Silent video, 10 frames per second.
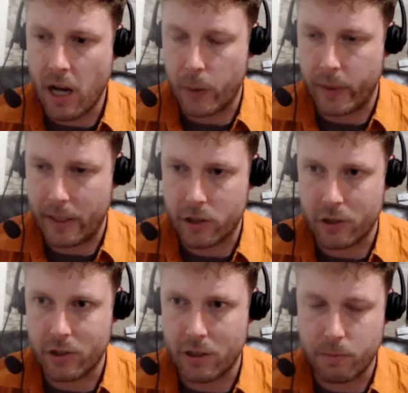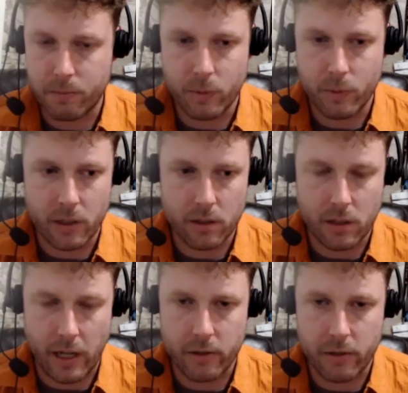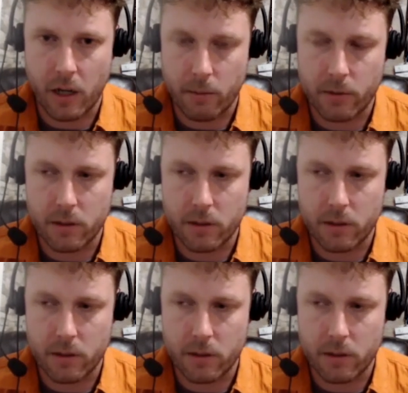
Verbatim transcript: our relationship with hydrocarbons,